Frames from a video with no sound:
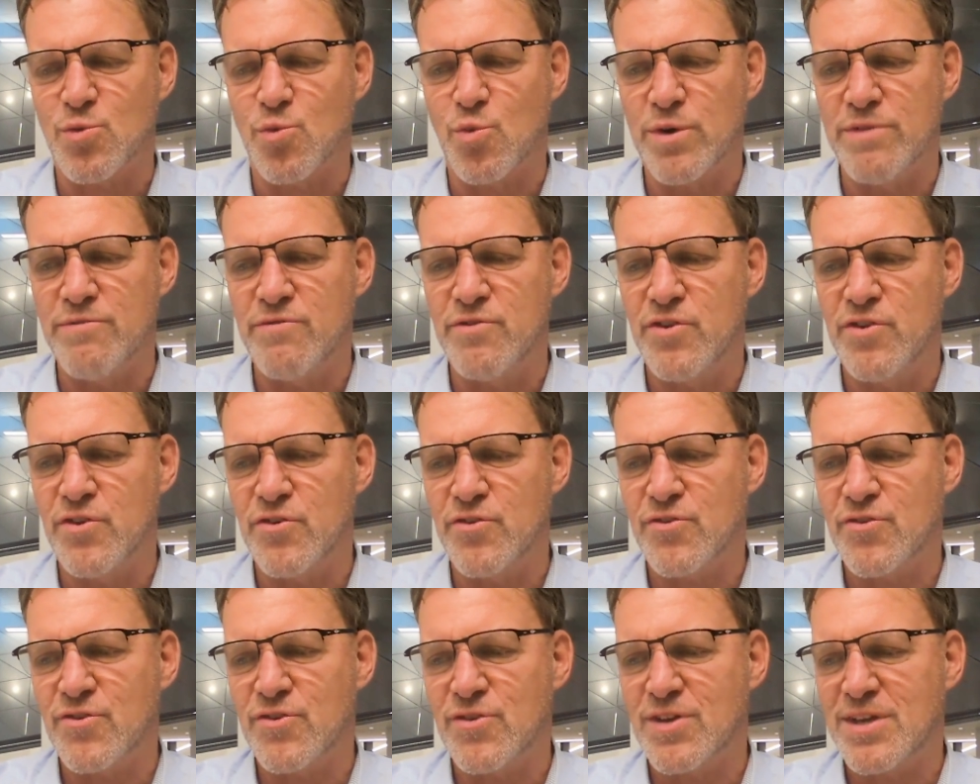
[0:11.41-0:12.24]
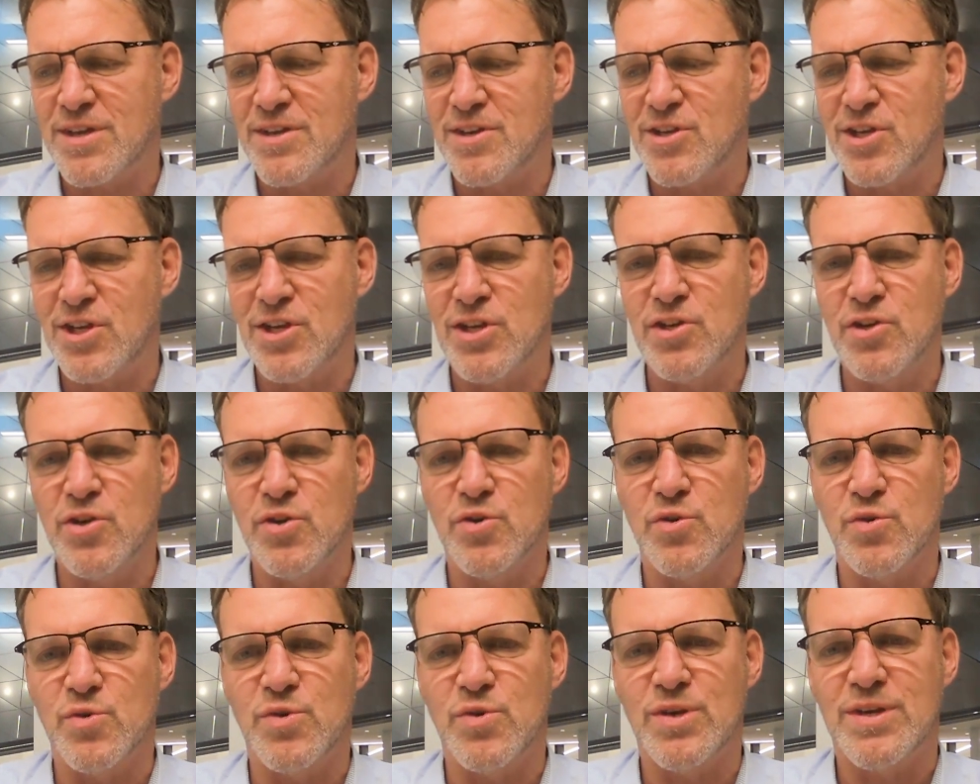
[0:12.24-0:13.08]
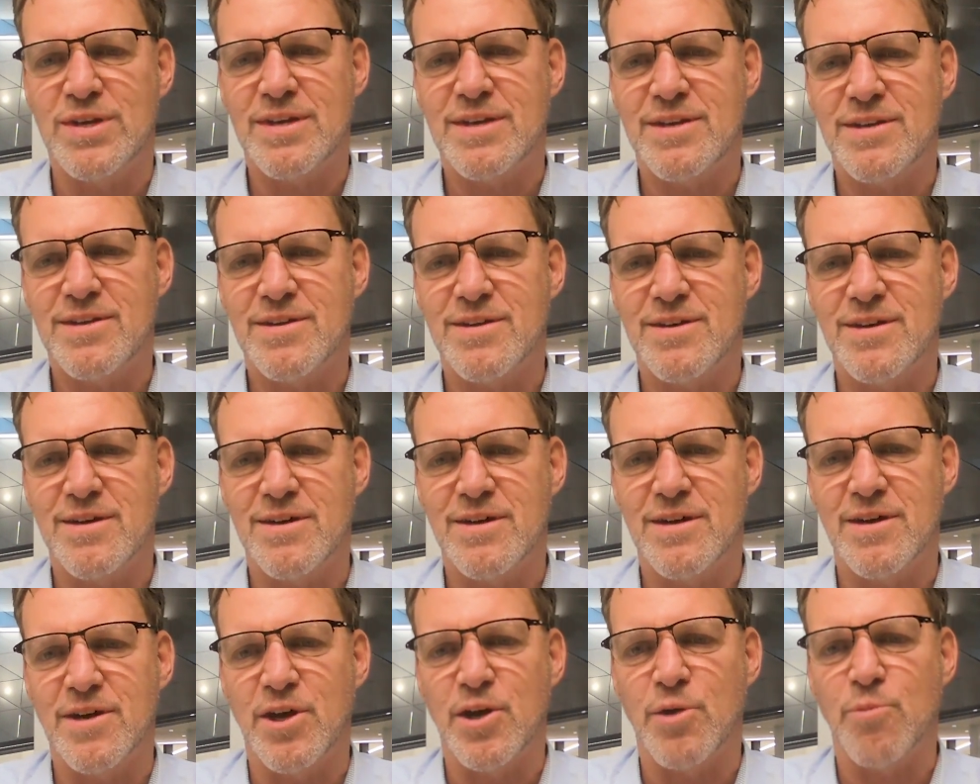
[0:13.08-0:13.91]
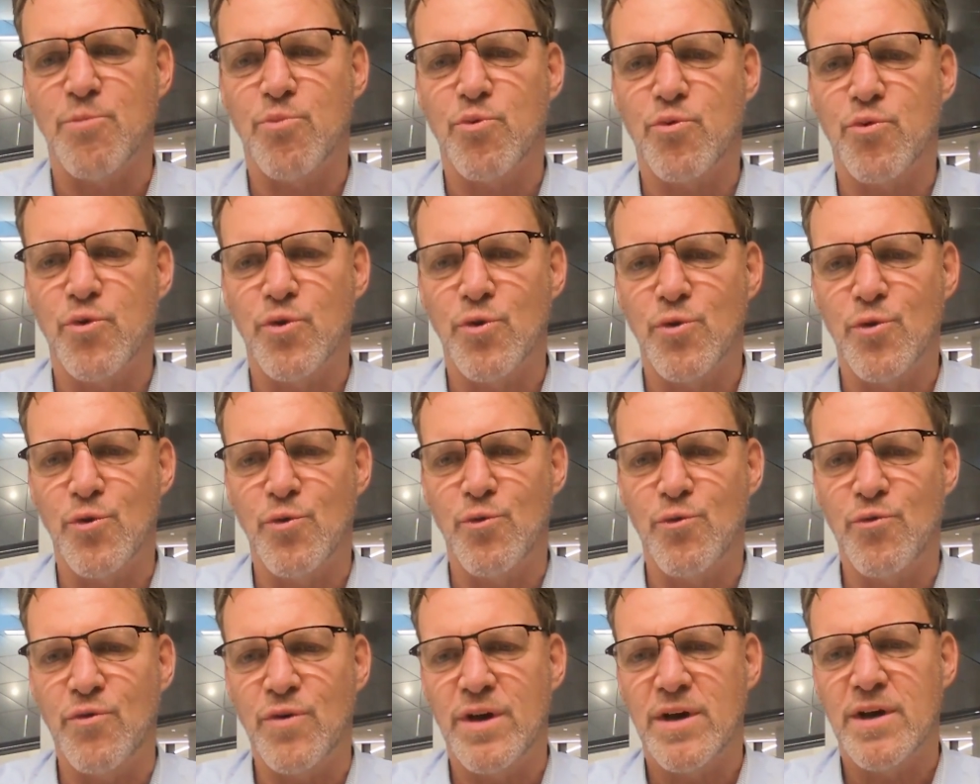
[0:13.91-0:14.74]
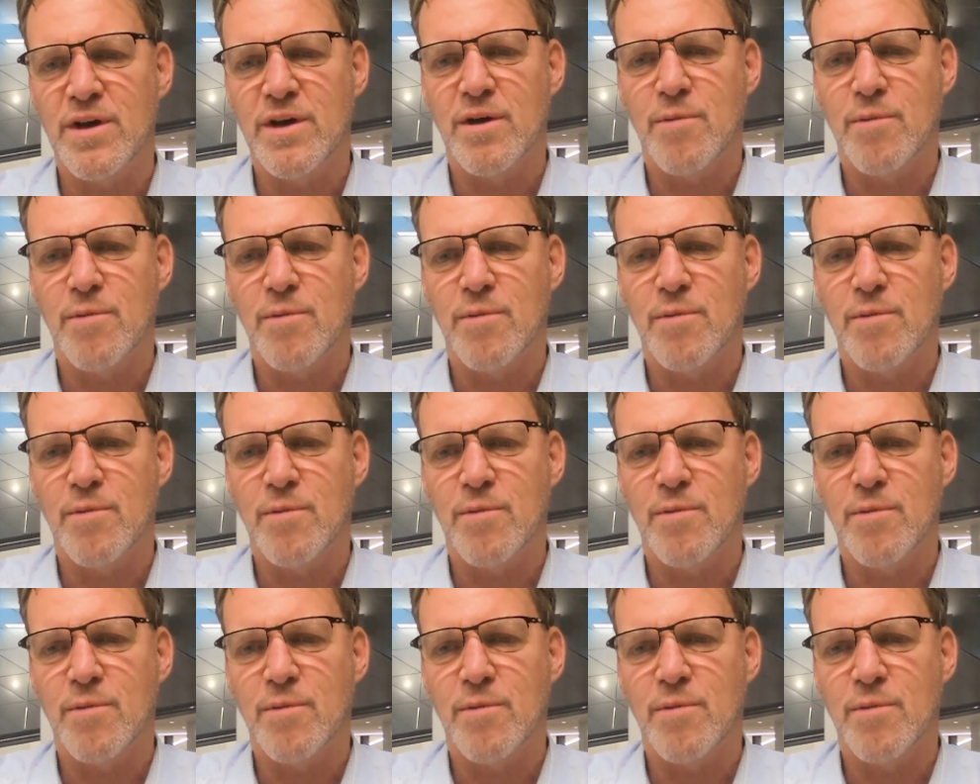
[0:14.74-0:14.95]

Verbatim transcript: We've just continued to improve